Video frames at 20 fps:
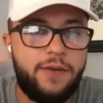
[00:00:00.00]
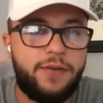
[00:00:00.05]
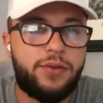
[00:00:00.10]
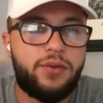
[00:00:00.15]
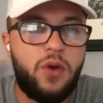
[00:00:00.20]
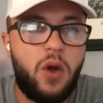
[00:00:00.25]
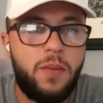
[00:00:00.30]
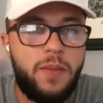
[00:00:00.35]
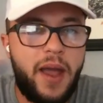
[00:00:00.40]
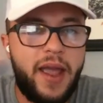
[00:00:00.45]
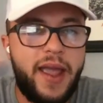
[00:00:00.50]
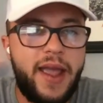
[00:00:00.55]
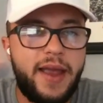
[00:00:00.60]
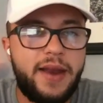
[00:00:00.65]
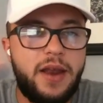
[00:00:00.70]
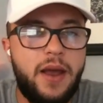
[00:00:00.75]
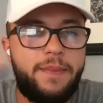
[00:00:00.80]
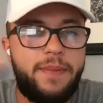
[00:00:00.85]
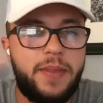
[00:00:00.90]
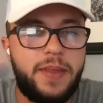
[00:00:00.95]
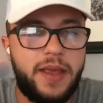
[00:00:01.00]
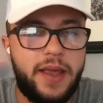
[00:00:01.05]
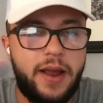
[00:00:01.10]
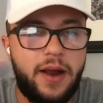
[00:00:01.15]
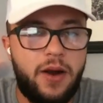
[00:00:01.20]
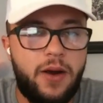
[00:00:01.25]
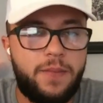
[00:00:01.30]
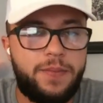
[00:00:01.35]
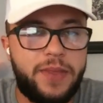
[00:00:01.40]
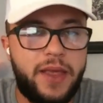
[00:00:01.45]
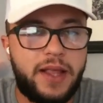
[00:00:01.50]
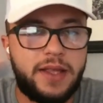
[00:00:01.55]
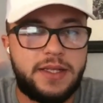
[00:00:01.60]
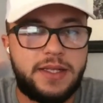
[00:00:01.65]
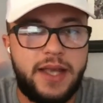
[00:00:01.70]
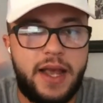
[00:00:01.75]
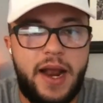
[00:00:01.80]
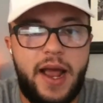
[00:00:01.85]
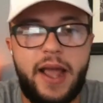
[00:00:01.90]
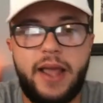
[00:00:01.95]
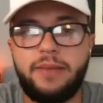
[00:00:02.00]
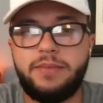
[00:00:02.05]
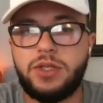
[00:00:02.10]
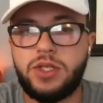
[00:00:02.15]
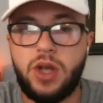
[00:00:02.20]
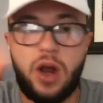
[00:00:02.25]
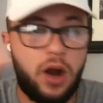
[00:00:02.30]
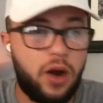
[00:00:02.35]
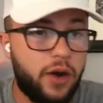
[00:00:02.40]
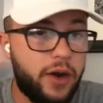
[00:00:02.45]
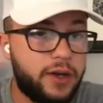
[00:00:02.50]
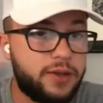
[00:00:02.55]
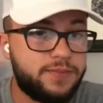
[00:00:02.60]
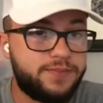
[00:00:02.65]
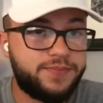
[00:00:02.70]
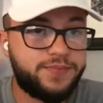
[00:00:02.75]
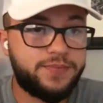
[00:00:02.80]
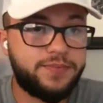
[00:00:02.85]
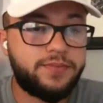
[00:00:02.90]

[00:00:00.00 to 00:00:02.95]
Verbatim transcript: I have thrown my hand up in the air and said, I am sorry.